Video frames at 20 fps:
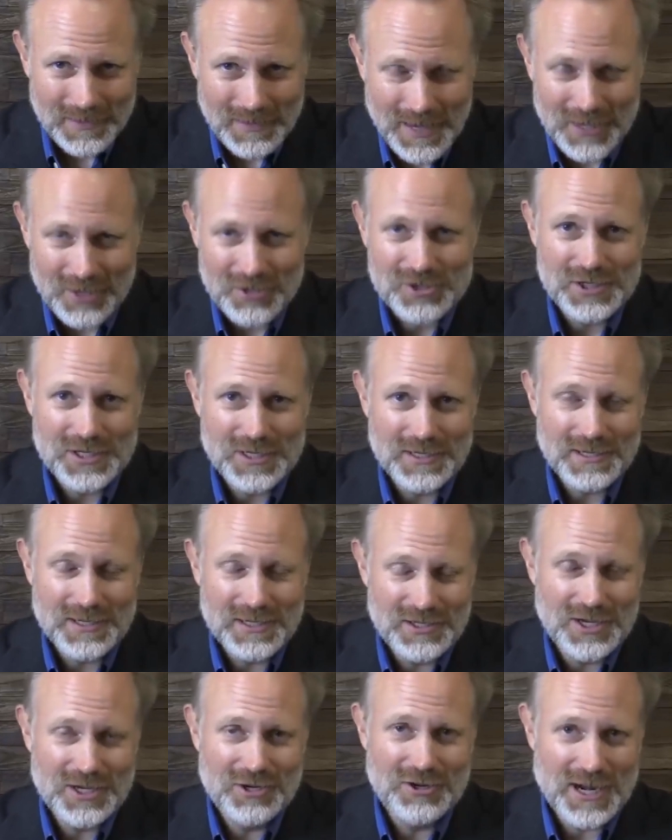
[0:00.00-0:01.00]

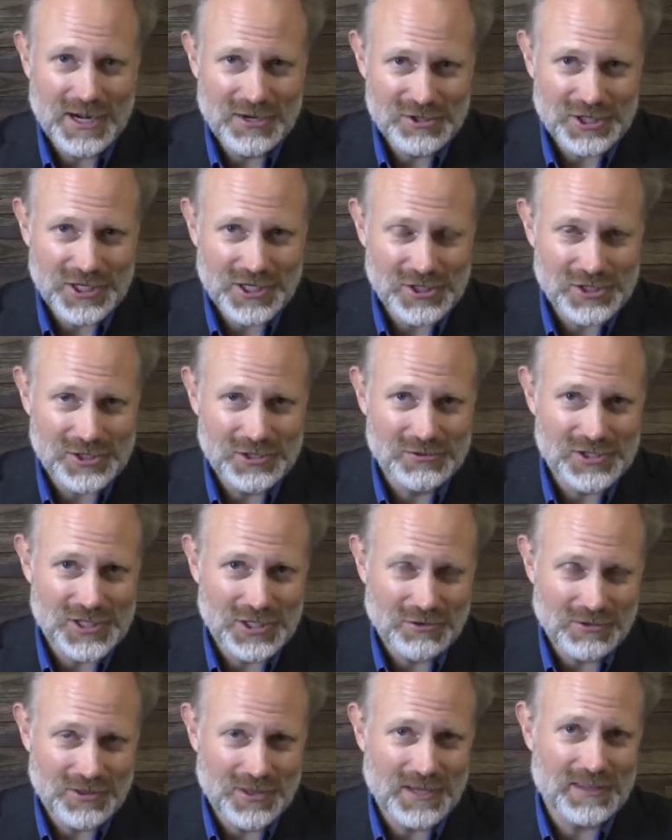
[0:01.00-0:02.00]
continued energy issues,
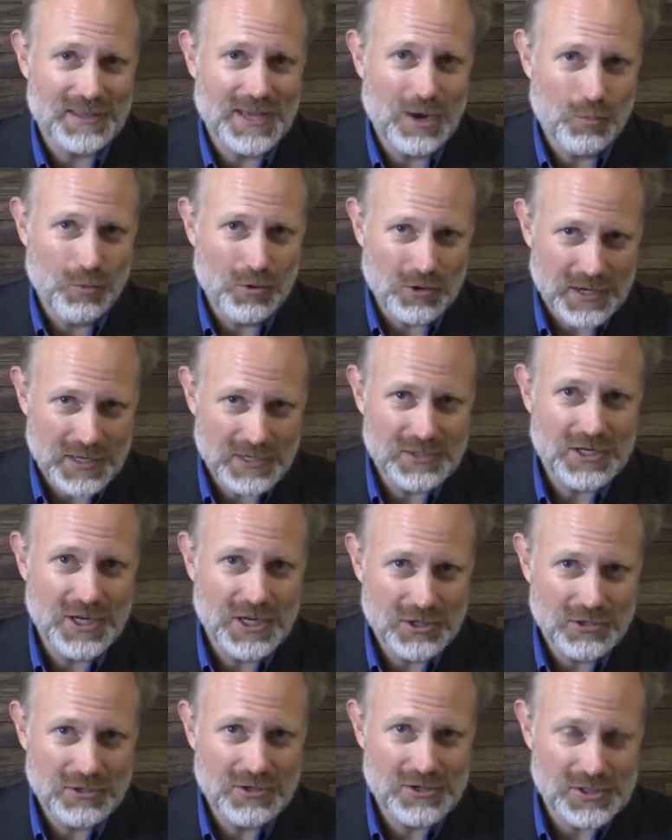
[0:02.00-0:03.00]
and you think that will
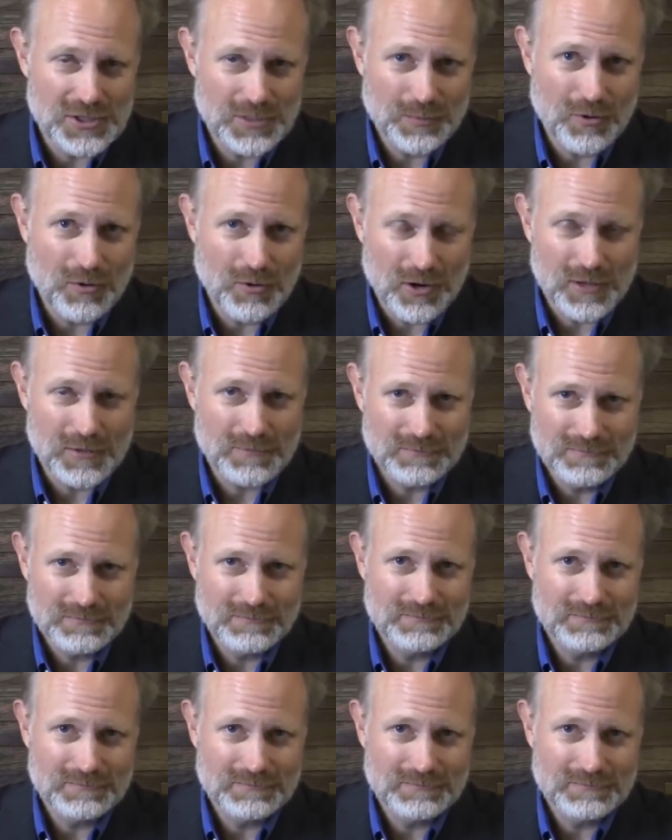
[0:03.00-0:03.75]
continue to support